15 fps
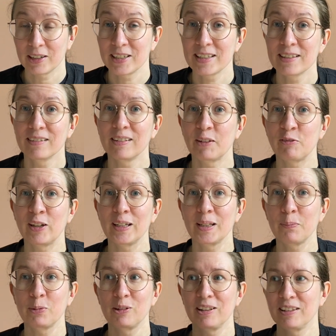still
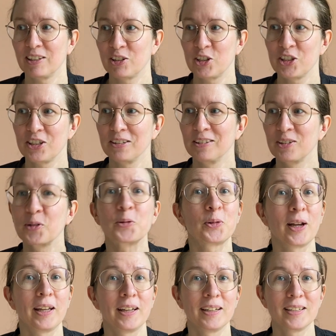available and they're still
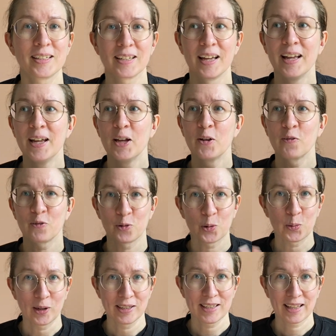great for
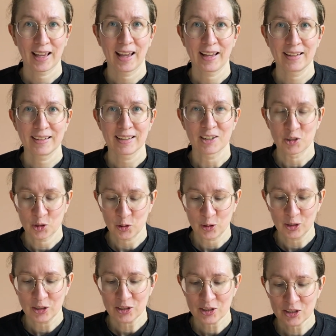one skein
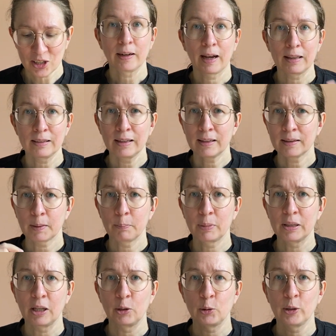shawls. I link them
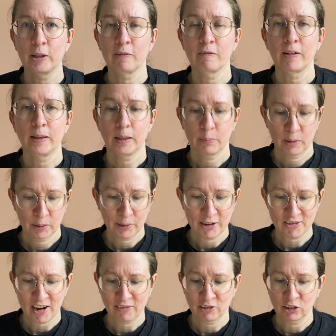below, you can find them in my
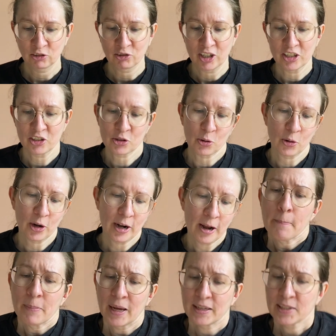Ravelry store.
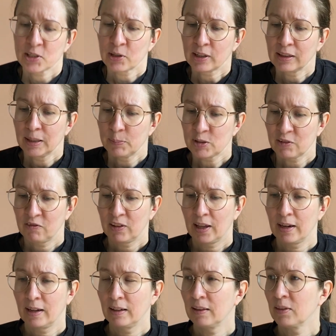I saw a glimpse of that
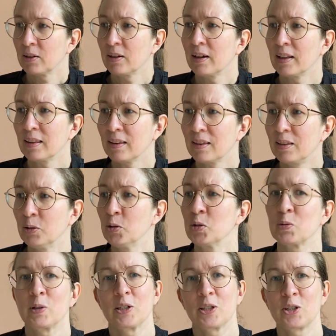and I thought those
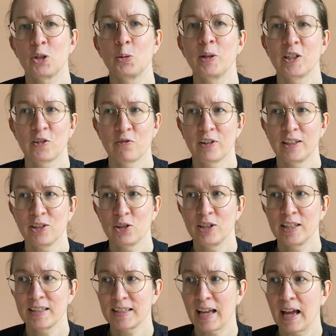were so much fun to
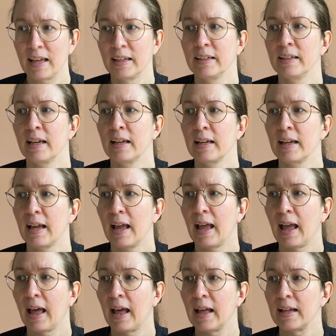design,
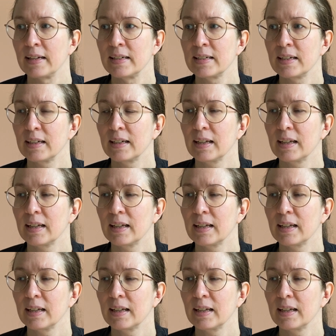and